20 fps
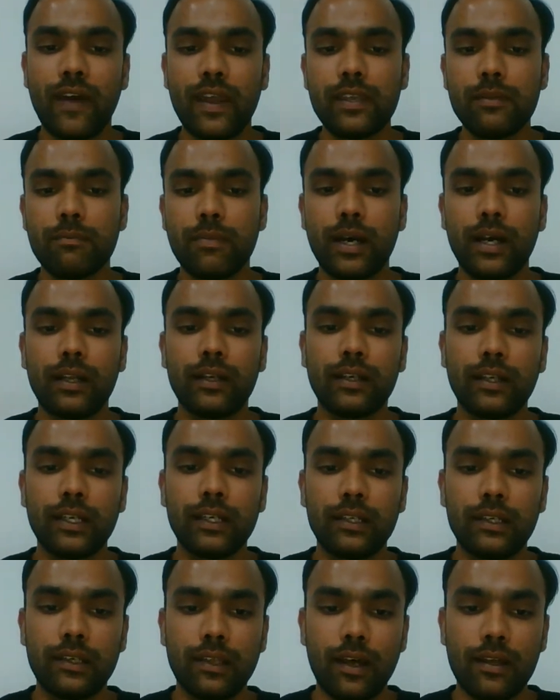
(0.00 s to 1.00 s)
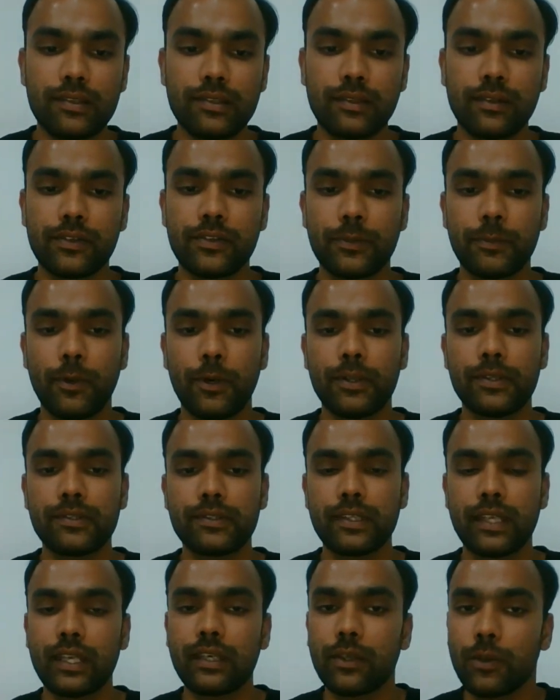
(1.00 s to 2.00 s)
5 band in task
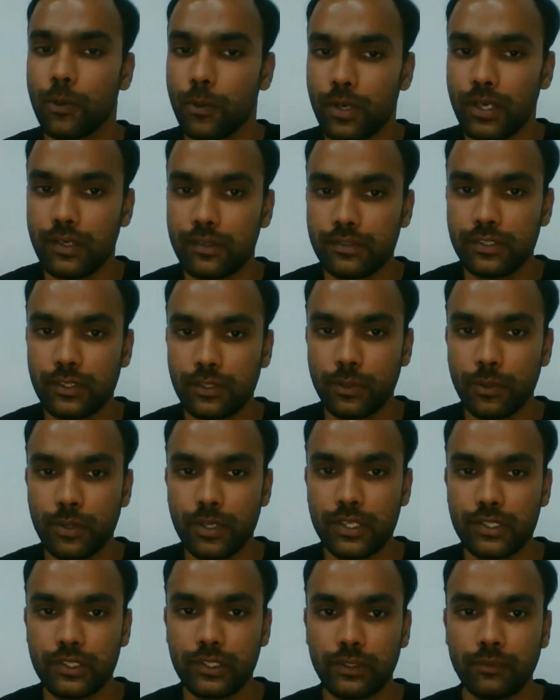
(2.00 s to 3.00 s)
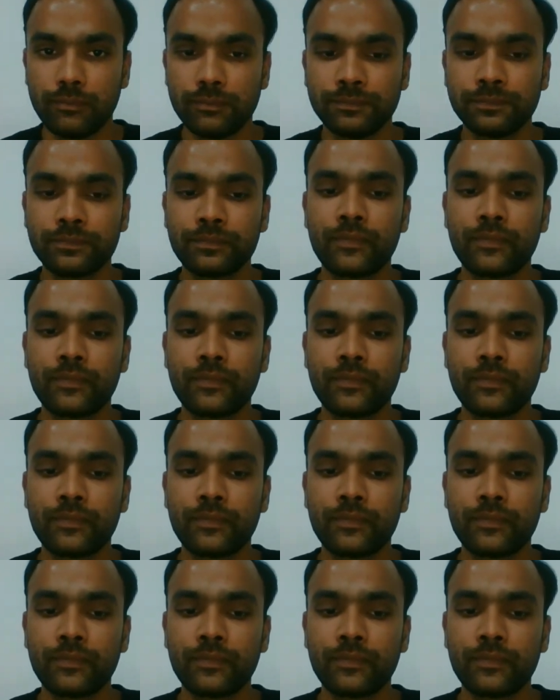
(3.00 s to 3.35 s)
response and coherence and cohesion,